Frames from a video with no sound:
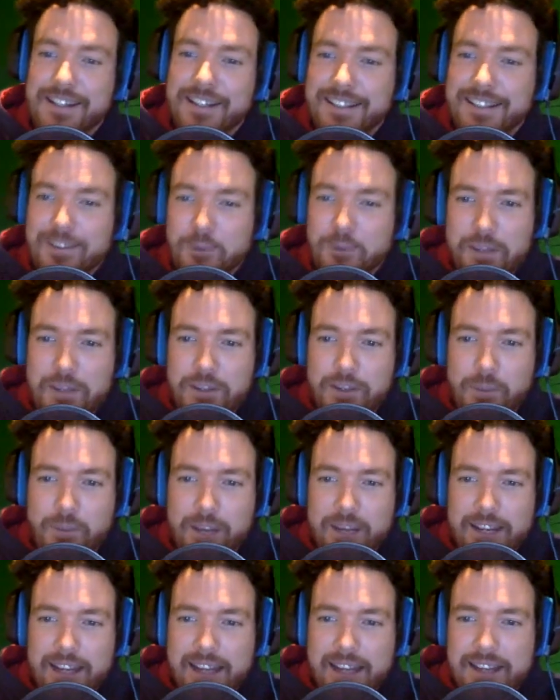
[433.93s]
would be the
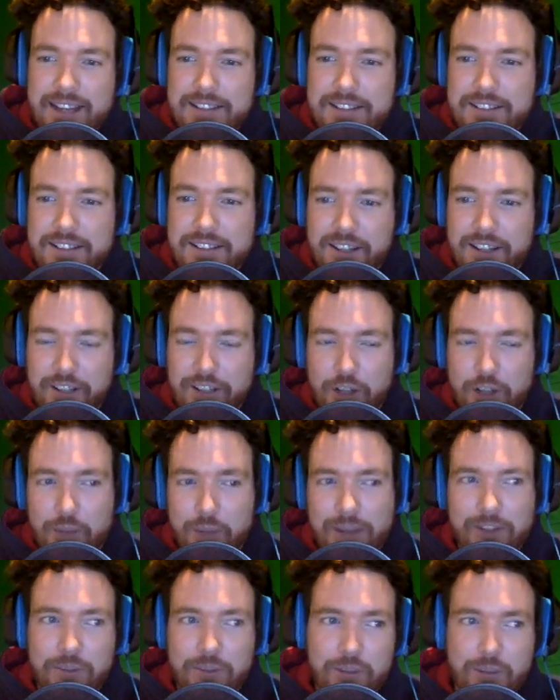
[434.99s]
way to get it, to kind of go
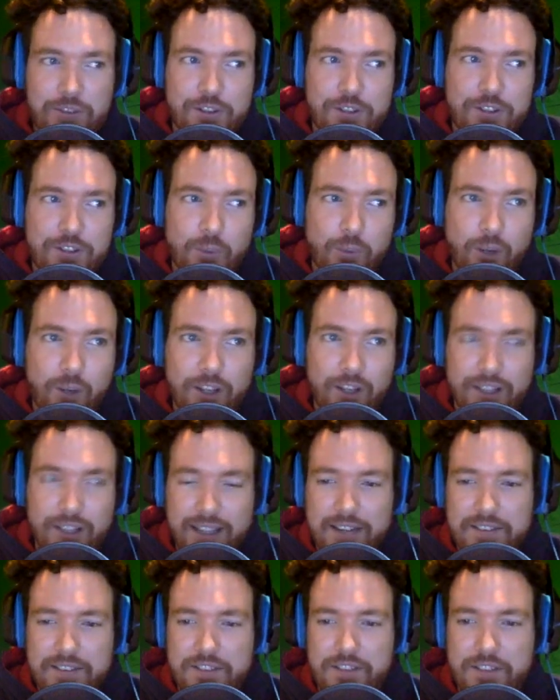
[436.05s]
back to Resident Evil 1 and
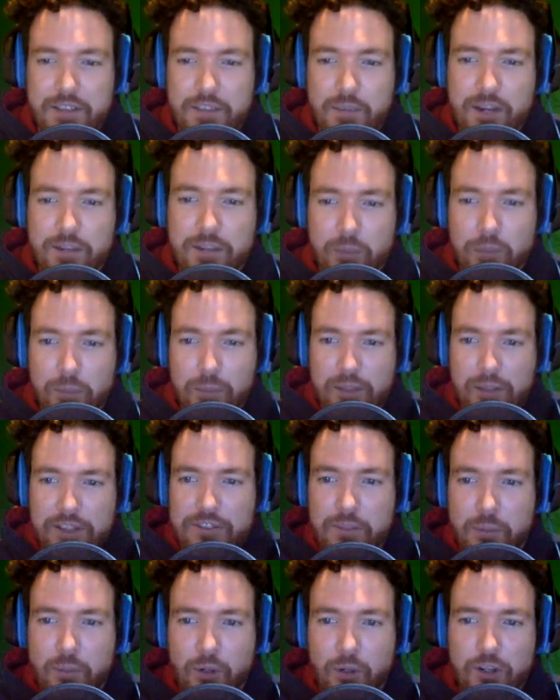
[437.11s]
get it the same way, replace
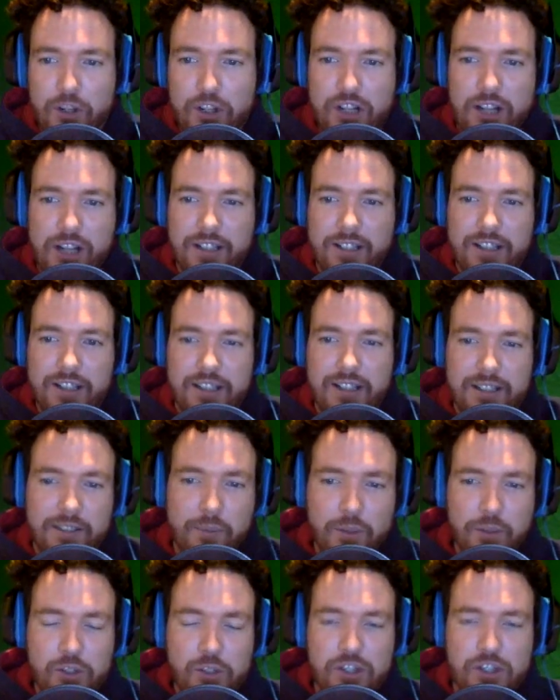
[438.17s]
the broken shotgun, get the
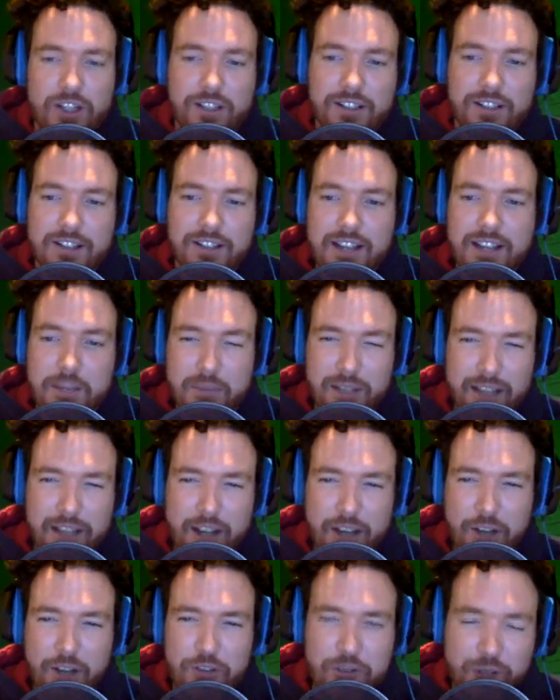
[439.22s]
real shotgun. But I
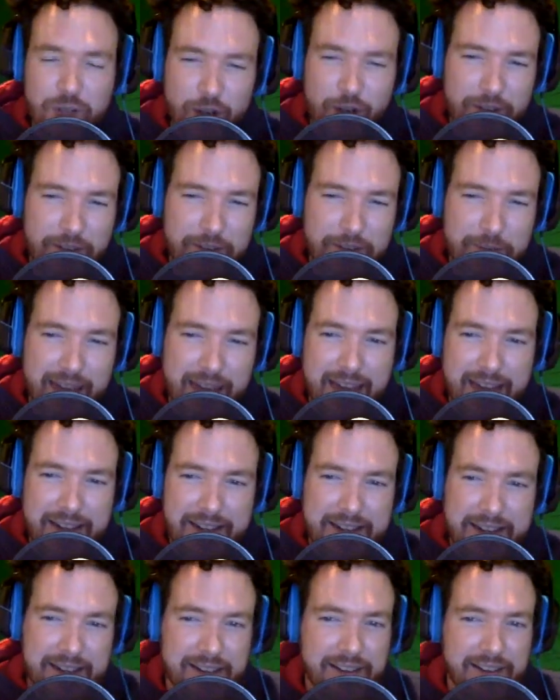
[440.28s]
also know they've been
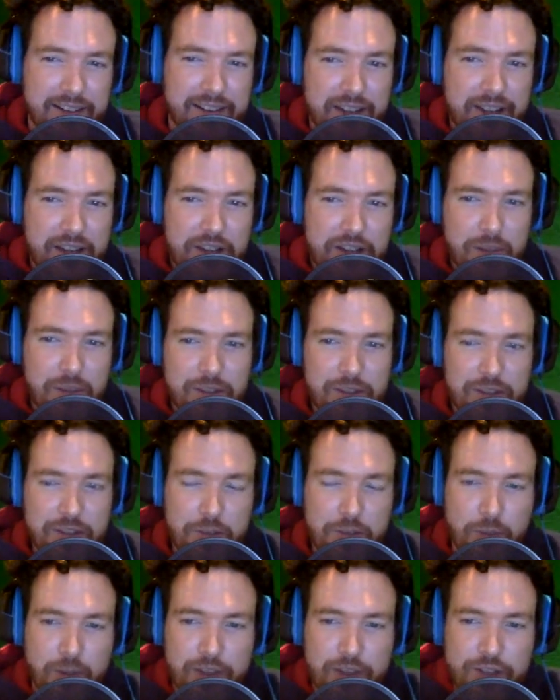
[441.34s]
editing some of
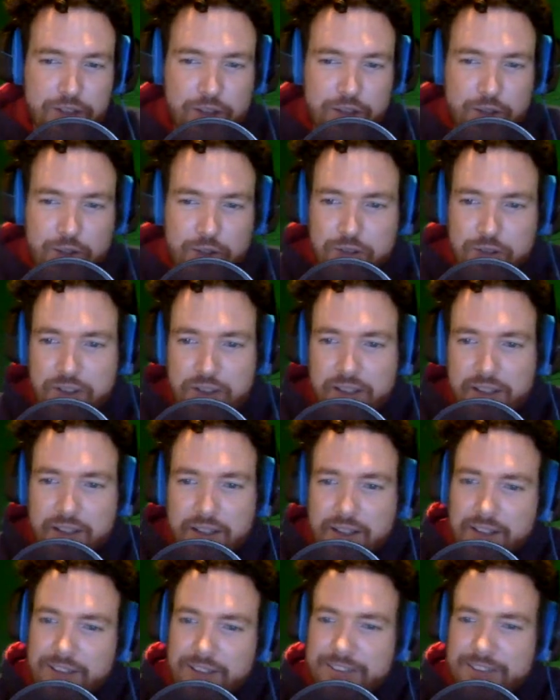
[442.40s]
these previews,
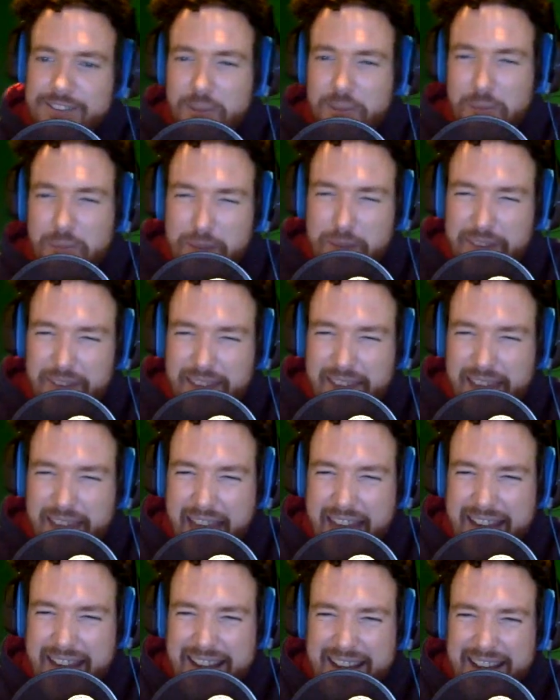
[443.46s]
so maybe they
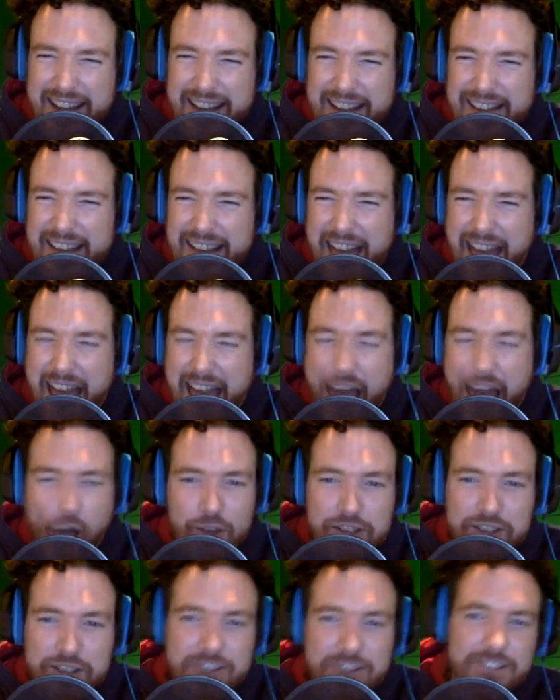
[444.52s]
edited it
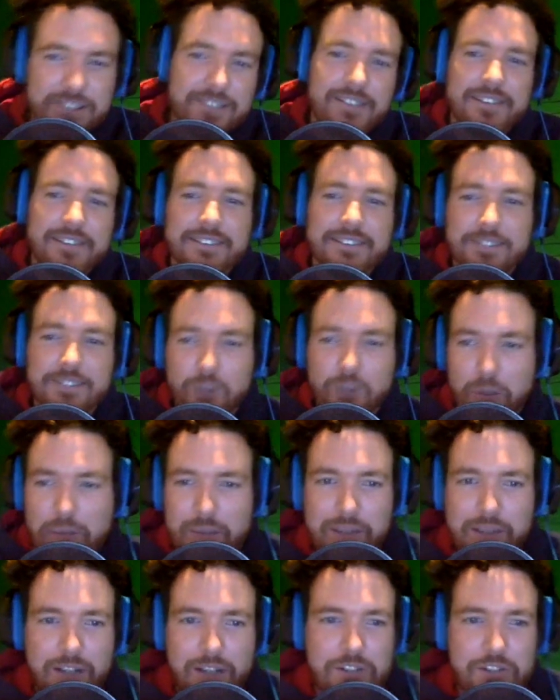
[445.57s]
out, or
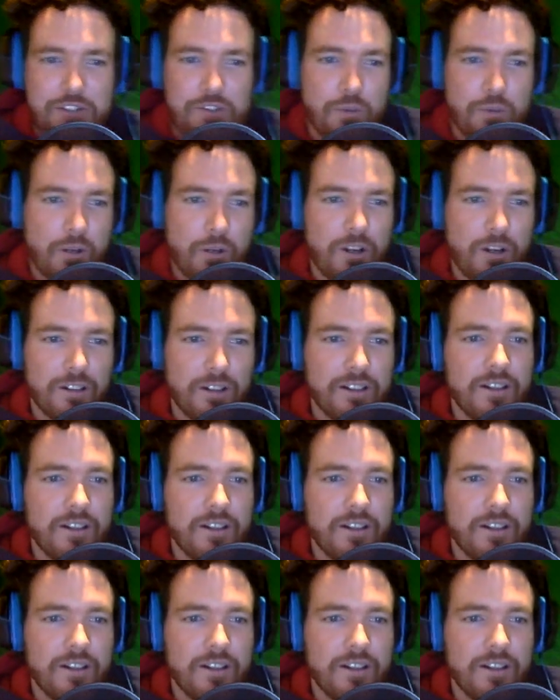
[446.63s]
maybe I was just wrong.